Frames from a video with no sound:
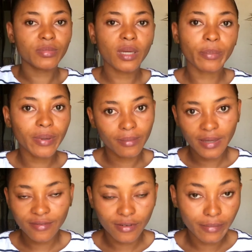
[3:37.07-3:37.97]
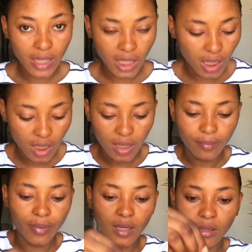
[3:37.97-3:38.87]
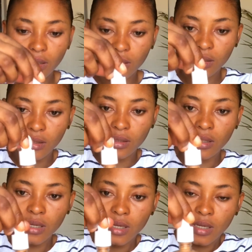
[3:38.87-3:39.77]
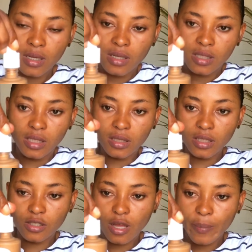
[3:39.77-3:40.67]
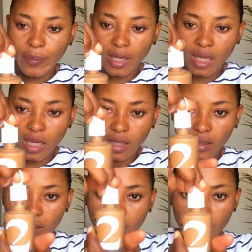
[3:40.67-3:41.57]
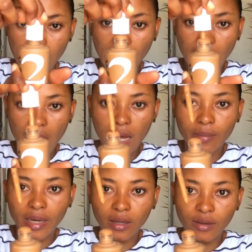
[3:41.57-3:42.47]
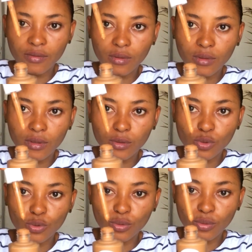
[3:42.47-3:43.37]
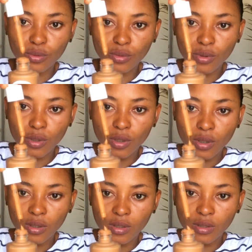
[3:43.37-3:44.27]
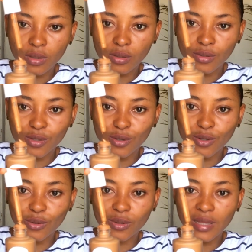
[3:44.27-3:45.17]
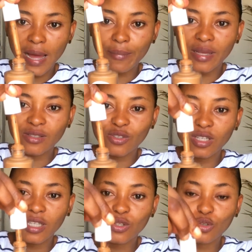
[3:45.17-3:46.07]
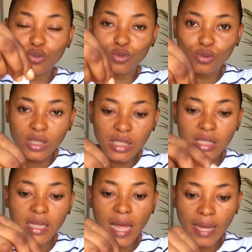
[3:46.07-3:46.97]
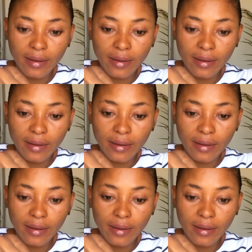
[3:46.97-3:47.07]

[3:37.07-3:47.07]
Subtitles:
a problem for me because since it's not picking, like how am I even going to? So that means you need to do this, like